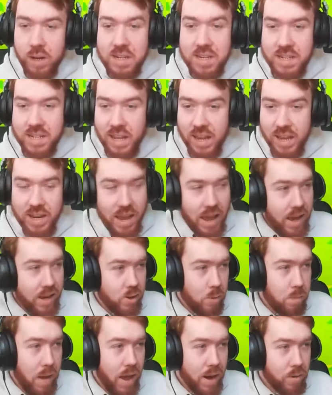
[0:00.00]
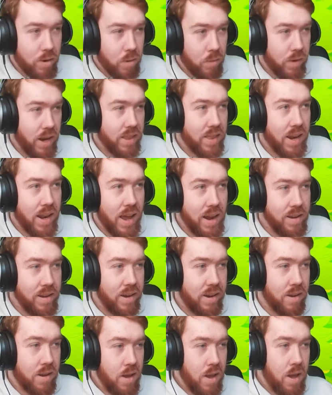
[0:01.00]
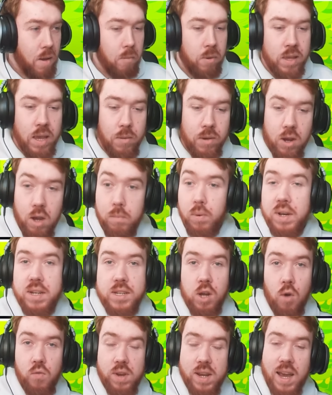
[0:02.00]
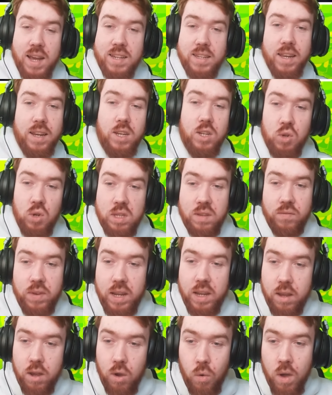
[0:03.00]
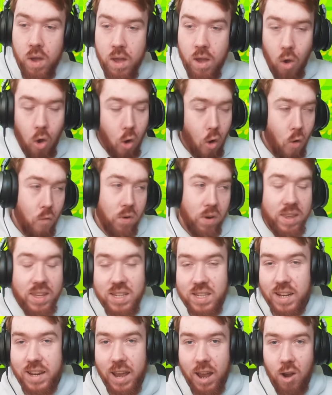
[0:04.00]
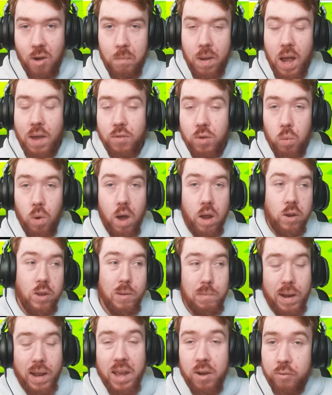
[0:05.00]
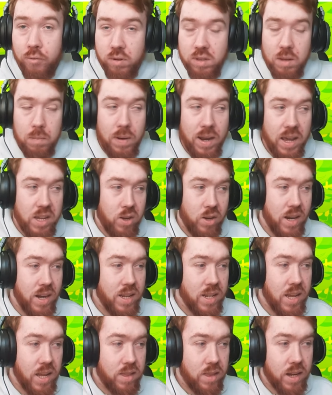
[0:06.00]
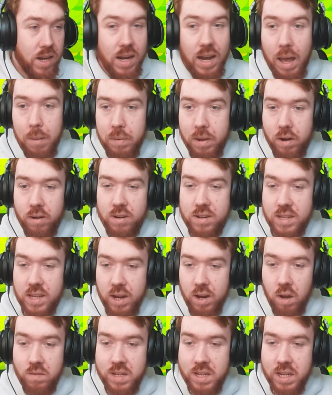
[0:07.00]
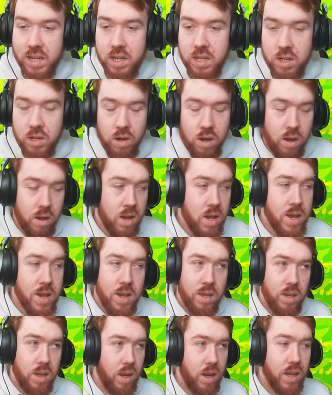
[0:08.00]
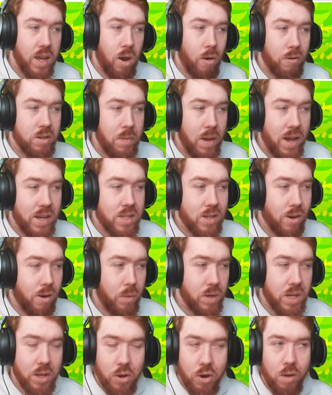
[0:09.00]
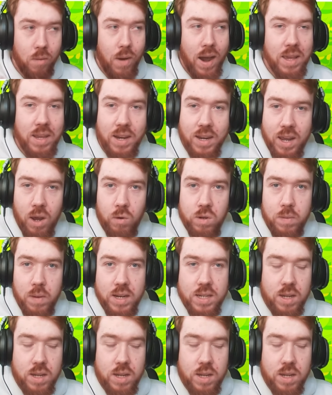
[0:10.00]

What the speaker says: looks sick in that actual background with like the lighting. But there we go, boys. Hope you guys did enjoy the video. Hopefully, this did help out if you are a new player or free to play. You didn't get the collab heroes like obviously Kitsuna. You didn't get Ultimate Escanor, which I don't know why you didn't get Ultimate